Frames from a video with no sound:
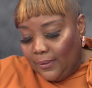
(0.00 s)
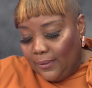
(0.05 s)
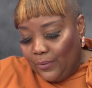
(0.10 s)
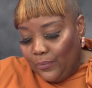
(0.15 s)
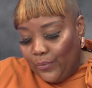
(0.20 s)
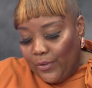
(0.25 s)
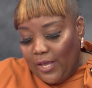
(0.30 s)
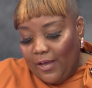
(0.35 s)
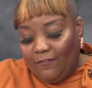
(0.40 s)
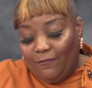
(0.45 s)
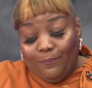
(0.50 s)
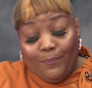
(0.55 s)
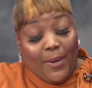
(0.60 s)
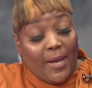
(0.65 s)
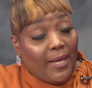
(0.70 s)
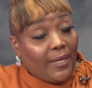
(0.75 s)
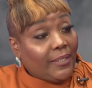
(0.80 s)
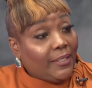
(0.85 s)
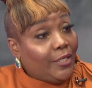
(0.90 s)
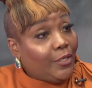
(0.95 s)
we have
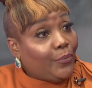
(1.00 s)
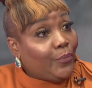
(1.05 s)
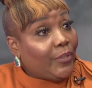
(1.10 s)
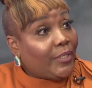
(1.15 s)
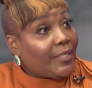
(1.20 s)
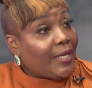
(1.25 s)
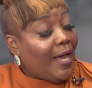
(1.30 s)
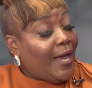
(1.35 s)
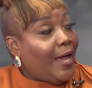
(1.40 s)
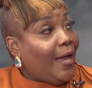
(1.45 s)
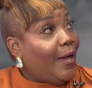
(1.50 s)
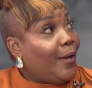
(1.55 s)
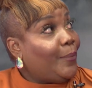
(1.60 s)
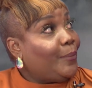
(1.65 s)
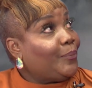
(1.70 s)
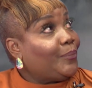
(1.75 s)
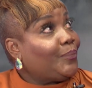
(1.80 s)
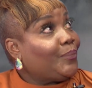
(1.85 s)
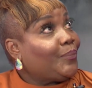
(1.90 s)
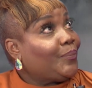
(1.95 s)
partnered with
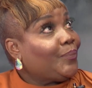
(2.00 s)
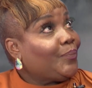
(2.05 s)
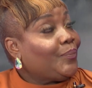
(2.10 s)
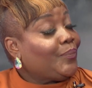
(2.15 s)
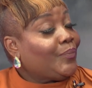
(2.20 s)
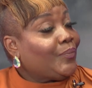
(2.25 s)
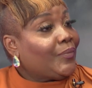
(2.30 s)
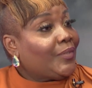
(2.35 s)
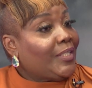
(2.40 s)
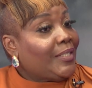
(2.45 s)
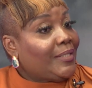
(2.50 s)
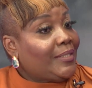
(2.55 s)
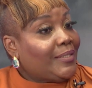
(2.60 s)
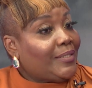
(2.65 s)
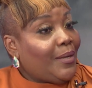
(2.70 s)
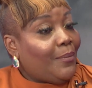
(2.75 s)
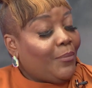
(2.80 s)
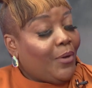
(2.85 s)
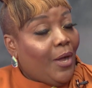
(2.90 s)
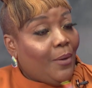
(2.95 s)

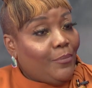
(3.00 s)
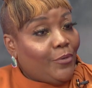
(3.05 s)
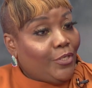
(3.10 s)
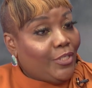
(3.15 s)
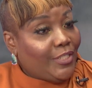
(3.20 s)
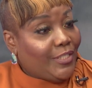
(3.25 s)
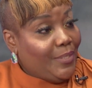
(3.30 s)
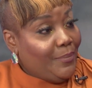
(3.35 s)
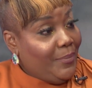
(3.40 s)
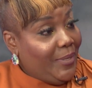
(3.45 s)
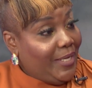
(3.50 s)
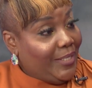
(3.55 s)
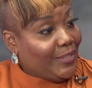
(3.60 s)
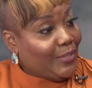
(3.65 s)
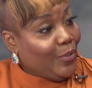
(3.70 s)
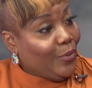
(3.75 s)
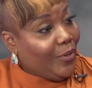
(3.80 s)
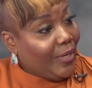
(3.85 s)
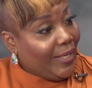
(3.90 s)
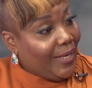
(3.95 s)
some community-based
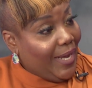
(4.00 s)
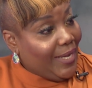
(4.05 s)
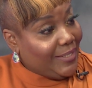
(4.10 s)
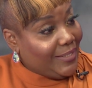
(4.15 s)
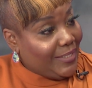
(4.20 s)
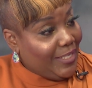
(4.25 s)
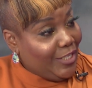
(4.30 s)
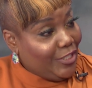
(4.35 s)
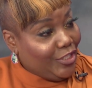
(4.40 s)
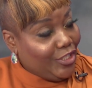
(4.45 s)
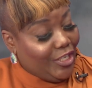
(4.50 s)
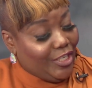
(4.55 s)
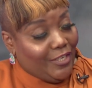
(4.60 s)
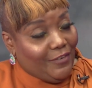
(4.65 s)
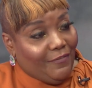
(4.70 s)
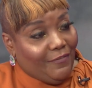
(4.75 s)
organizations, the